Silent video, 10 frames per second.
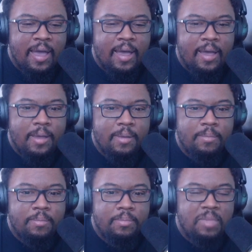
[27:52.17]

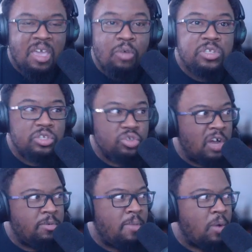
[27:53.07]
Um, it was
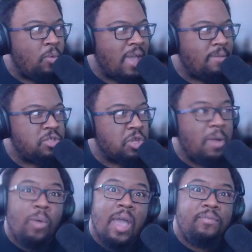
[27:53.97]
enjoyable. My wife,
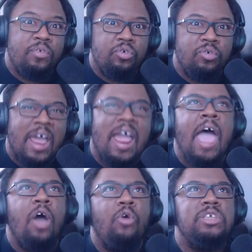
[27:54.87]
so my wife who I,
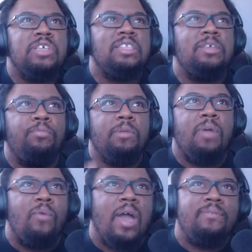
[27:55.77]
I always like to
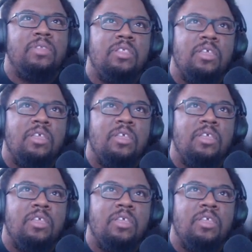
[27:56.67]
bring my wife